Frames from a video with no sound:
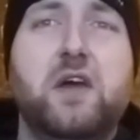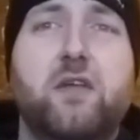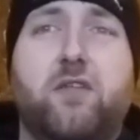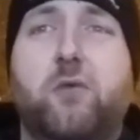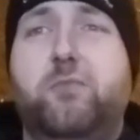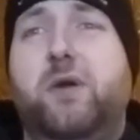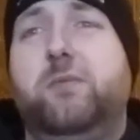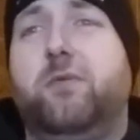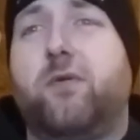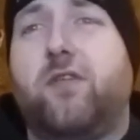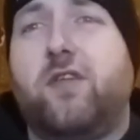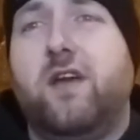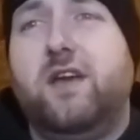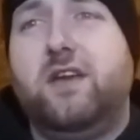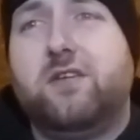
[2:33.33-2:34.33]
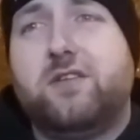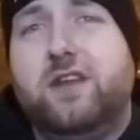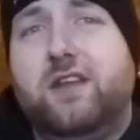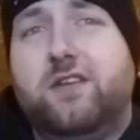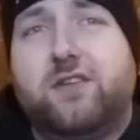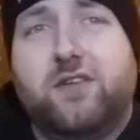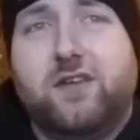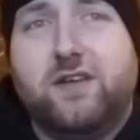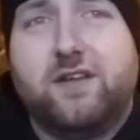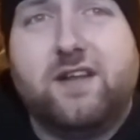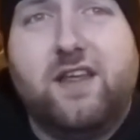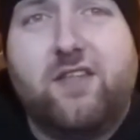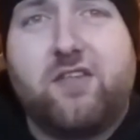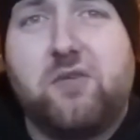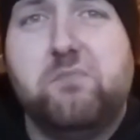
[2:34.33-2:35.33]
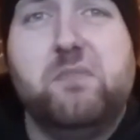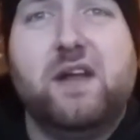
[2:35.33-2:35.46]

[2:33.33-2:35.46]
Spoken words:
Some people say you'd need at least 1